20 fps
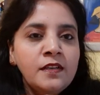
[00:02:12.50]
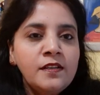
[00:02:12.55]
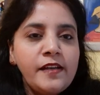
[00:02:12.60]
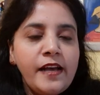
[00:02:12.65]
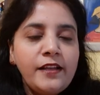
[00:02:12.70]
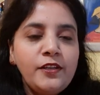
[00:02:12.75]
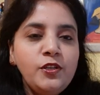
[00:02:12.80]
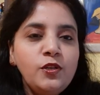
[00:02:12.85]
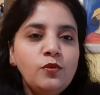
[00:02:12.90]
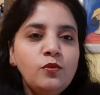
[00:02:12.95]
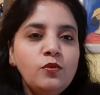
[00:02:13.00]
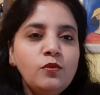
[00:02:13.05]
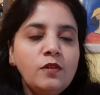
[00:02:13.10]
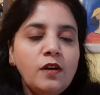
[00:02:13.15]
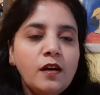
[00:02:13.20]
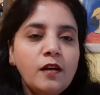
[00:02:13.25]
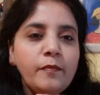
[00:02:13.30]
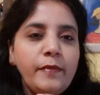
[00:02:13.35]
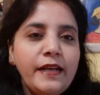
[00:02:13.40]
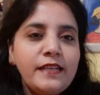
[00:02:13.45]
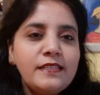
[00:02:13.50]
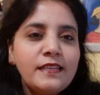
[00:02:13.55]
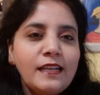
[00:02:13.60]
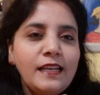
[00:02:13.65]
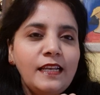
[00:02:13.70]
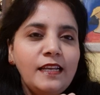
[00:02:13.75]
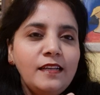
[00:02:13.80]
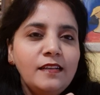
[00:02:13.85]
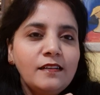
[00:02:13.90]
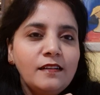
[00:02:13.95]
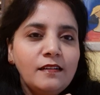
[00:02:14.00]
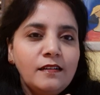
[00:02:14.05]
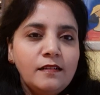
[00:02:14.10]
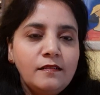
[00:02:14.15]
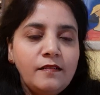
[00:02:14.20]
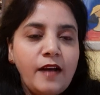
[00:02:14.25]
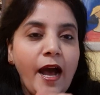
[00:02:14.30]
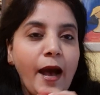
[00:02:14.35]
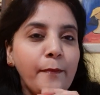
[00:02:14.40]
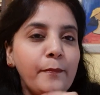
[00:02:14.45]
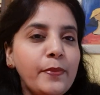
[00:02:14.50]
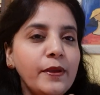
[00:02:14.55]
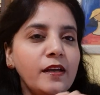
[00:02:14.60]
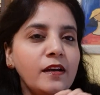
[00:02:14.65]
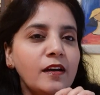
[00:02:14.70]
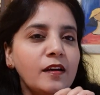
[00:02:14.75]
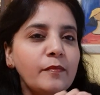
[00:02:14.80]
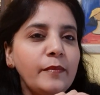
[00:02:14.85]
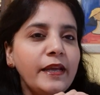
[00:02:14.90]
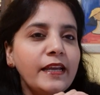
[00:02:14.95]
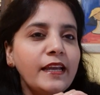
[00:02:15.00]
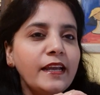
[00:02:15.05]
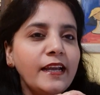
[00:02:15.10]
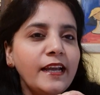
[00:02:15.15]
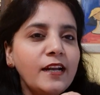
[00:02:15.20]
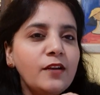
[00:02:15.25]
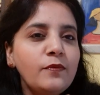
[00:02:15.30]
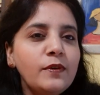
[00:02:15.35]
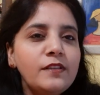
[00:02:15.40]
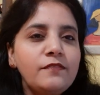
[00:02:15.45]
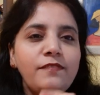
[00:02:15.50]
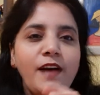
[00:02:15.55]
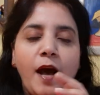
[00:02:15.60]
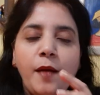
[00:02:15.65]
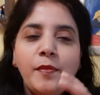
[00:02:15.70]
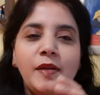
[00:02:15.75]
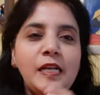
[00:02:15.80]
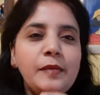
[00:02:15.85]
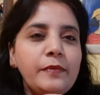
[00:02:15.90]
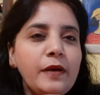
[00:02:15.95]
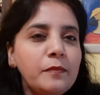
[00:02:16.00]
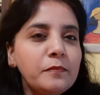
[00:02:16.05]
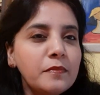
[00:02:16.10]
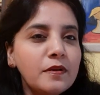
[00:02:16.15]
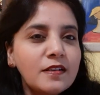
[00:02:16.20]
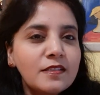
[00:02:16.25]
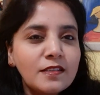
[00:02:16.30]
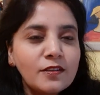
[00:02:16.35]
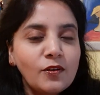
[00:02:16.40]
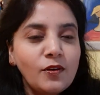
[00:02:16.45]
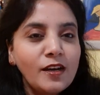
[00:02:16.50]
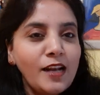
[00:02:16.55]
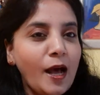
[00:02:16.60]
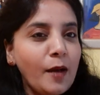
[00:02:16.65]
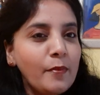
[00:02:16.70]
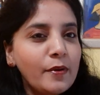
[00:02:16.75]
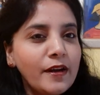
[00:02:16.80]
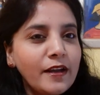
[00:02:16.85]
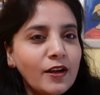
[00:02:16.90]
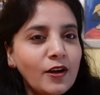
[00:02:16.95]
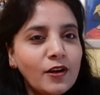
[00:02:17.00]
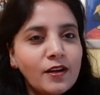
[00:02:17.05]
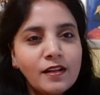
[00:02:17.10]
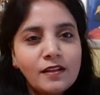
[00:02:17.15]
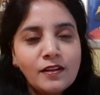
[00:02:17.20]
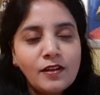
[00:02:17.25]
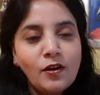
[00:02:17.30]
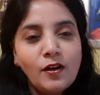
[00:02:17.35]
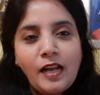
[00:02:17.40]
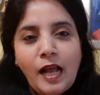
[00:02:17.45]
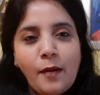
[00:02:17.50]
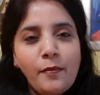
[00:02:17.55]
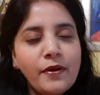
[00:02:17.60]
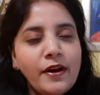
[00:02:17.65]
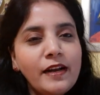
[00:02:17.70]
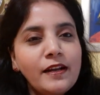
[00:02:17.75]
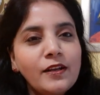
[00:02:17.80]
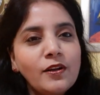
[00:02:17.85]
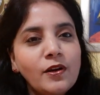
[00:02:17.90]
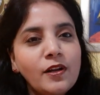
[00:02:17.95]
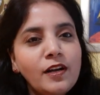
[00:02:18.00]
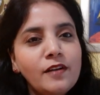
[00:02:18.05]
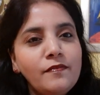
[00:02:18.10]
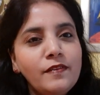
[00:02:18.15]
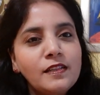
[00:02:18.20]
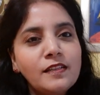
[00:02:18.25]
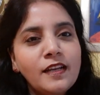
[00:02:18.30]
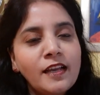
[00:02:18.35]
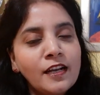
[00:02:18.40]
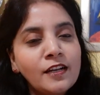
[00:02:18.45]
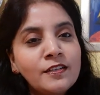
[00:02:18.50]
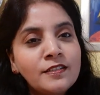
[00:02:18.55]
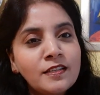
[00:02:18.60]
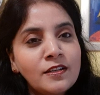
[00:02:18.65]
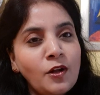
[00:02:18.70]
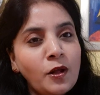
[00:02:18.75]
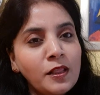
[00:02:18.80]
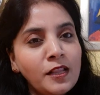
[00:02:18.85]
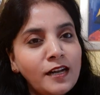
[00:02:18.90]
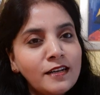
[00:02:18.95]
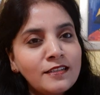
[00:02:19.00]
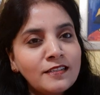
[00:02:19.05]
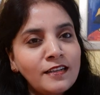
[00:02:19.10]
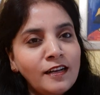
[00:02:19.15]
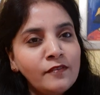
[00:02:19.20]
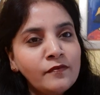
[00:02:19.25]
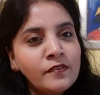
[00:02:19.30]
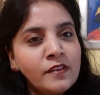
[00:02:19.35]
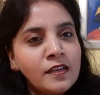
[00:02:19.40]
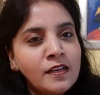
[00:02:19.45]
and you are basically happier making it with family members and collaborating on it with kids and all that stuff.